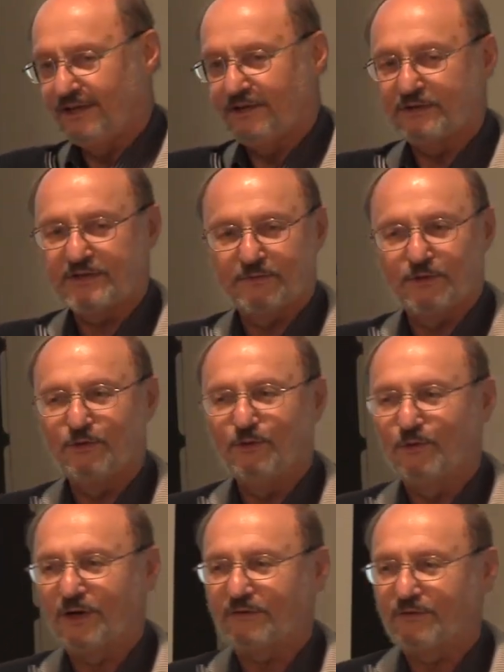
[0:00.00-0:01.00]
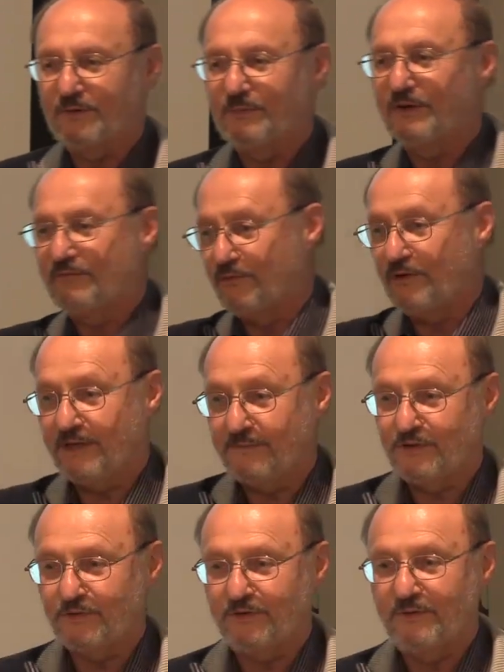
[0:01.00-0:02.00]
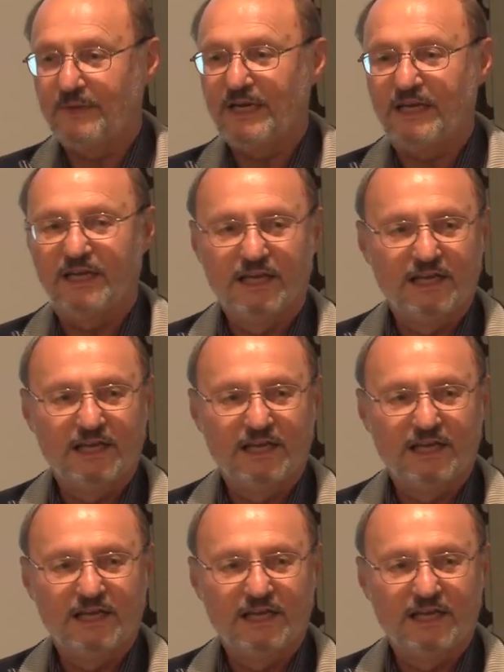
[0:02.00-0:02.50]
those of you who work for the Big Four, and I'm sure there are many,